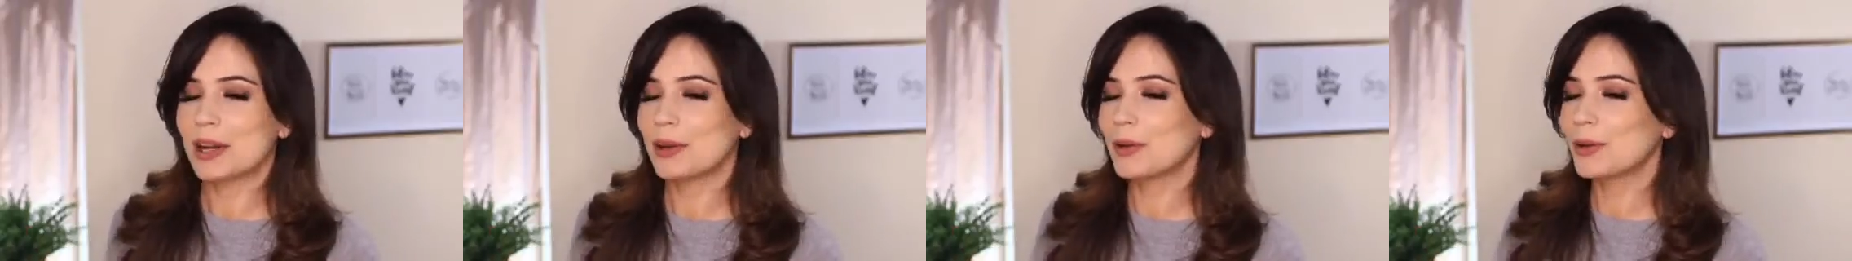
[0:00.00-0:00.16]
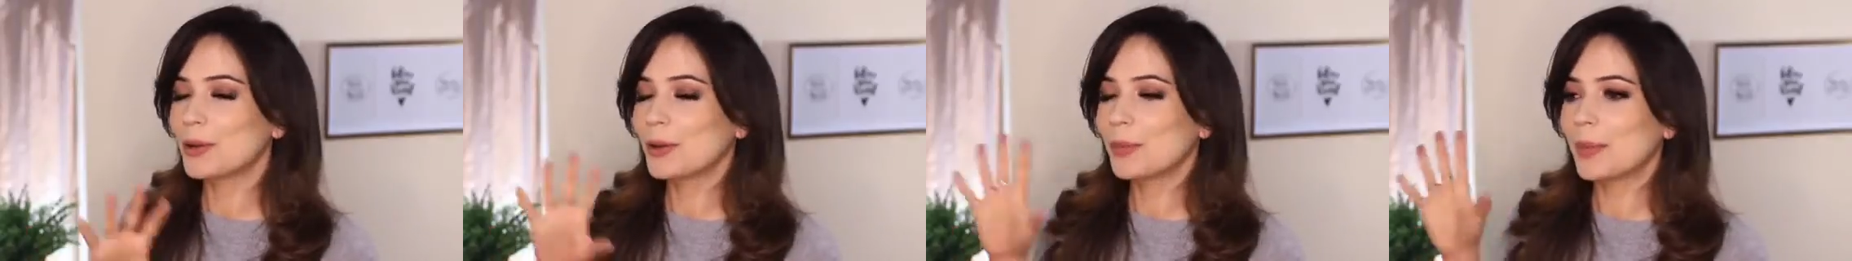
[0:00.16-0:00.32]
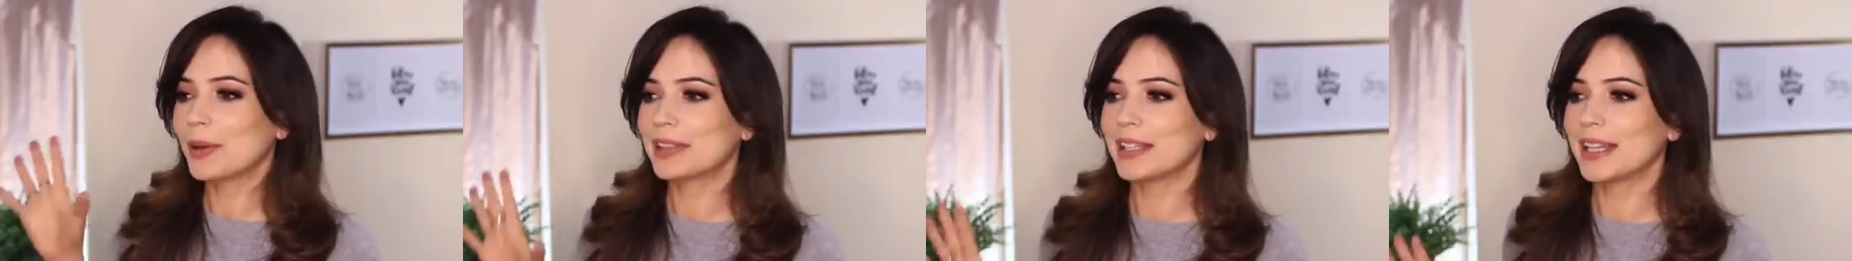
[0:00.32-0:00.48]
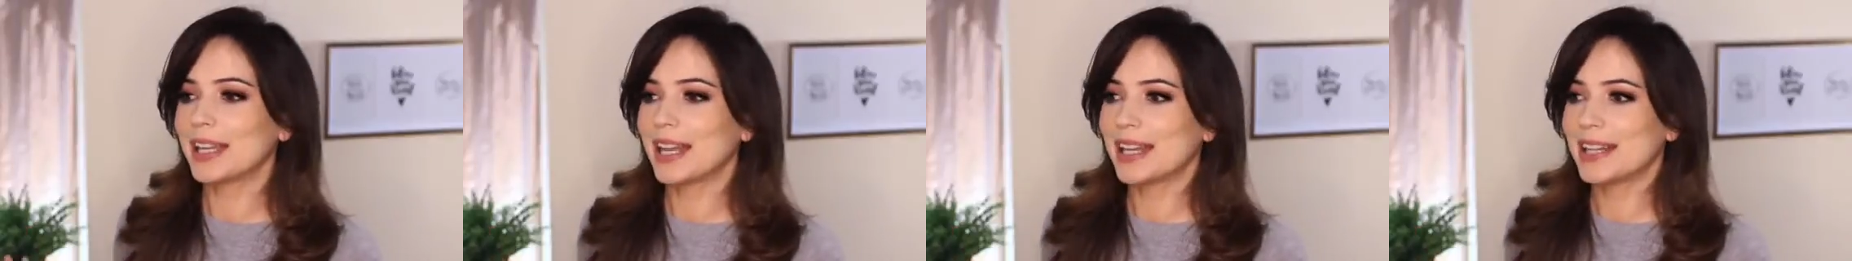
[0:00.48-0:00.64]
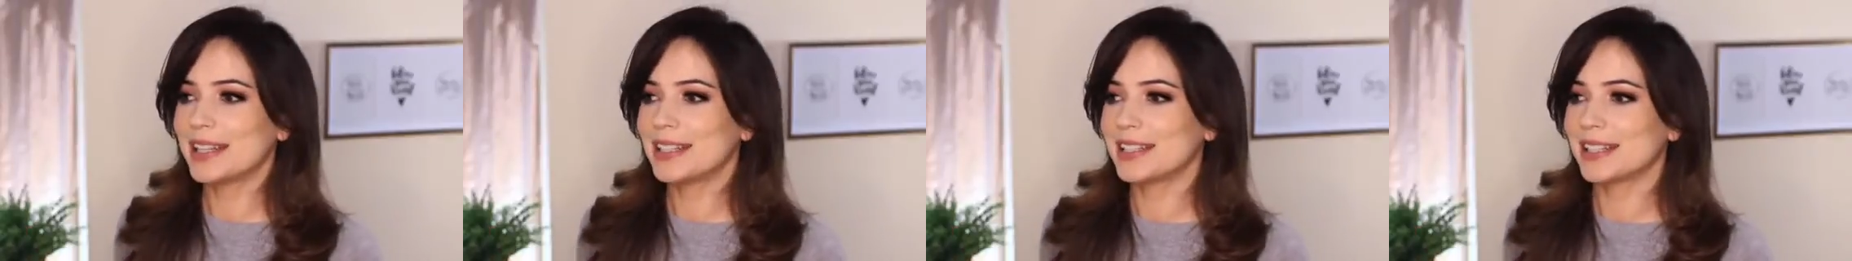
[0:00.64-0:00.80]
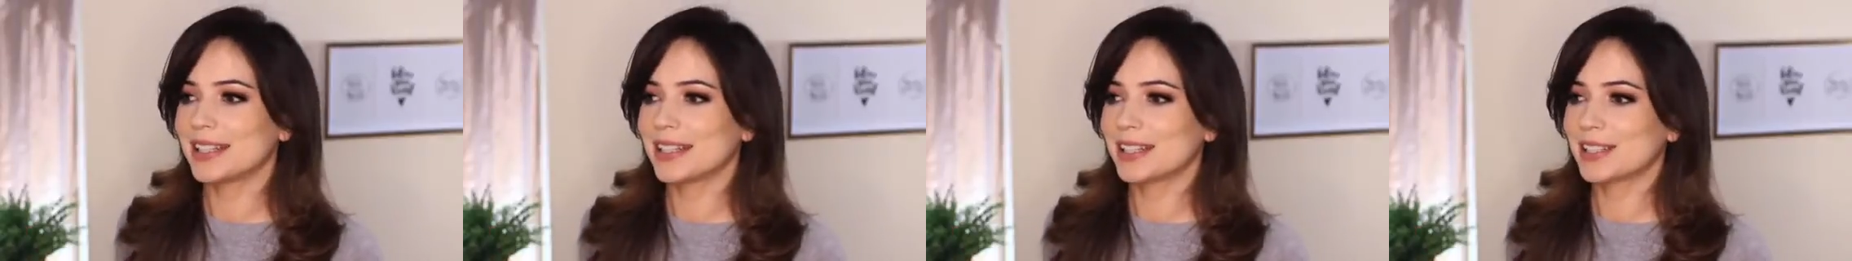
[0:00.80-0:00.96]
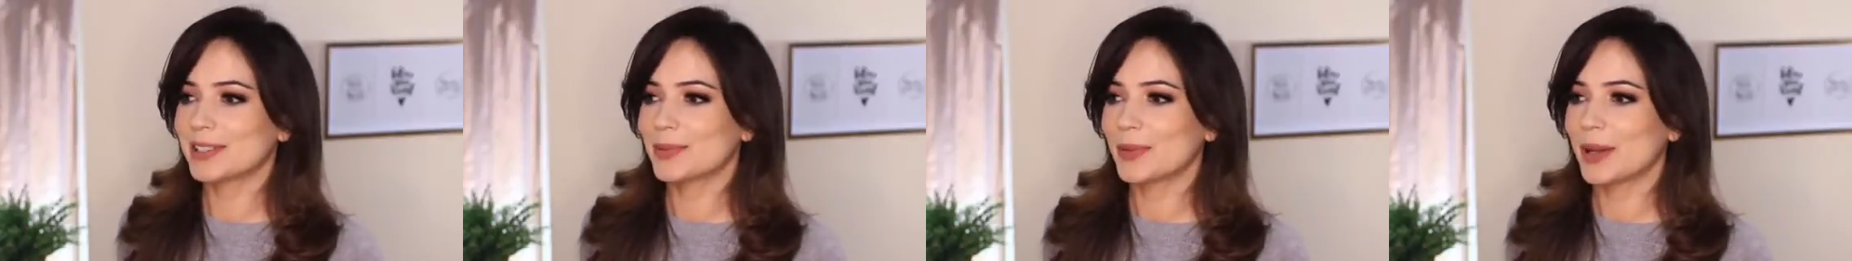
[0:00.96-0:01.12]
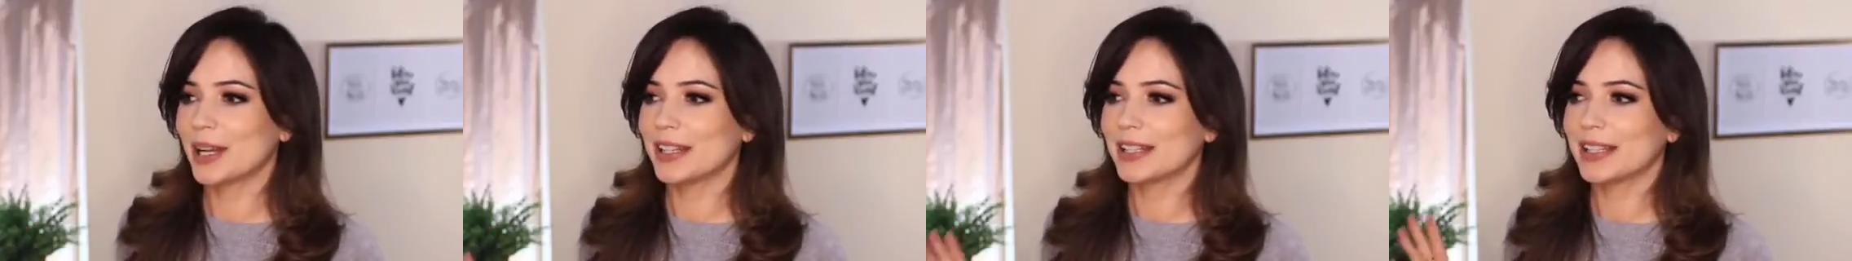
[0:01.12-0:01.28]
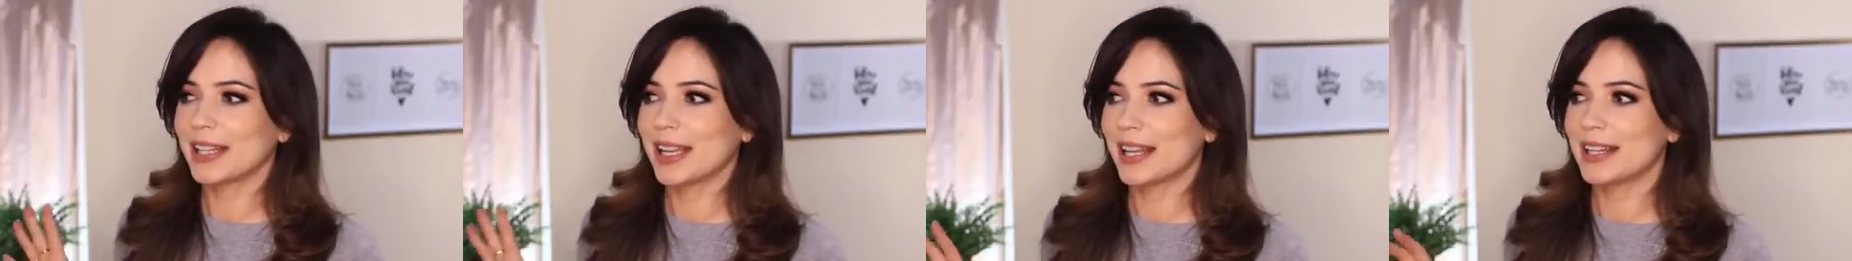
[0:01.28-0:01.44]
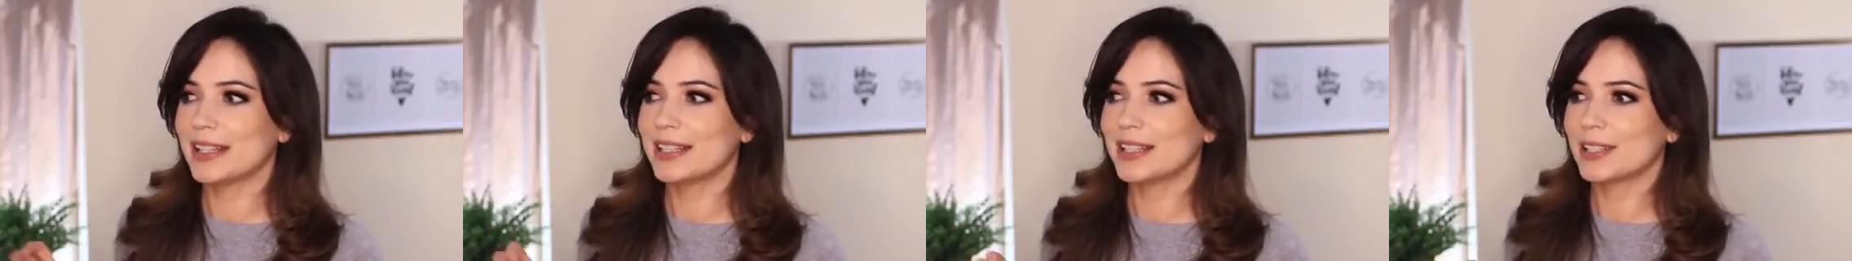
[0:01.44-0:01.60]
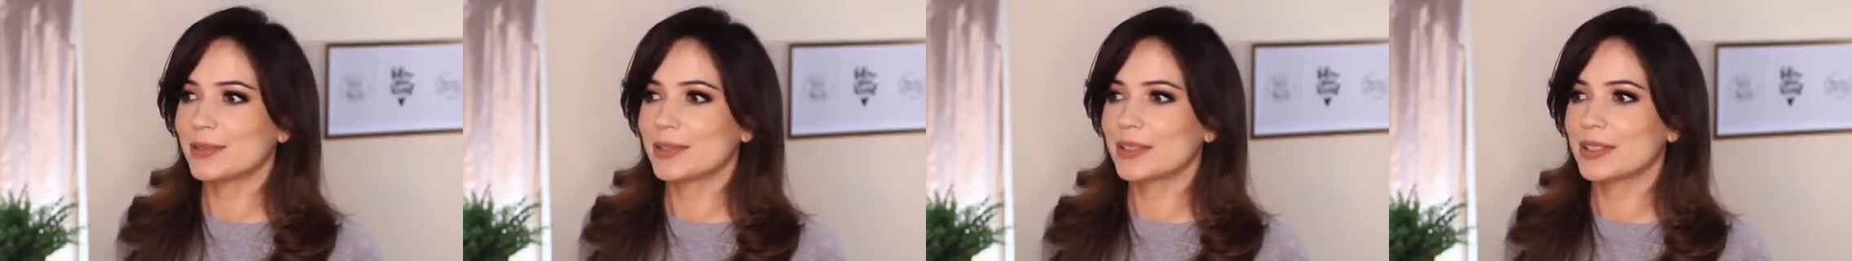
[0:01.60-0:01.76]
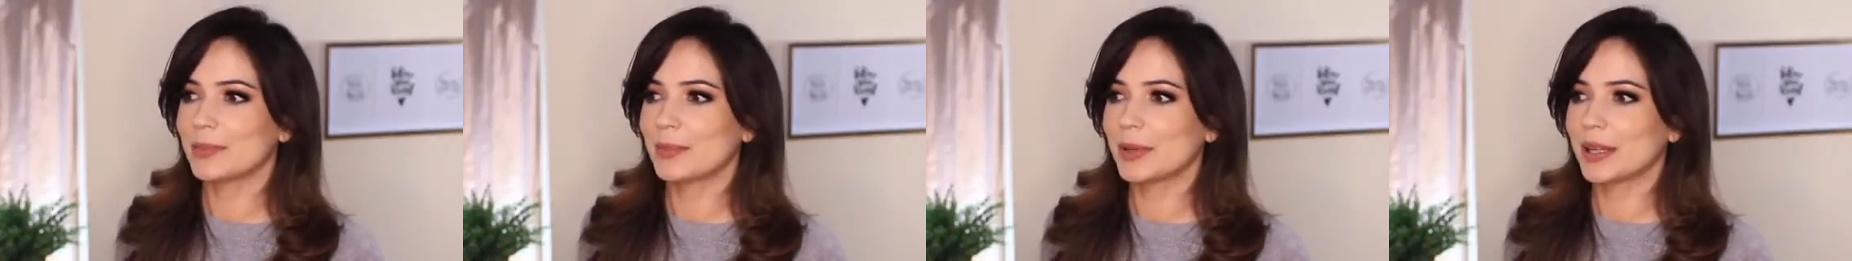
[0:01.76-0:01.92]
I don't know about the ending as well. The ending was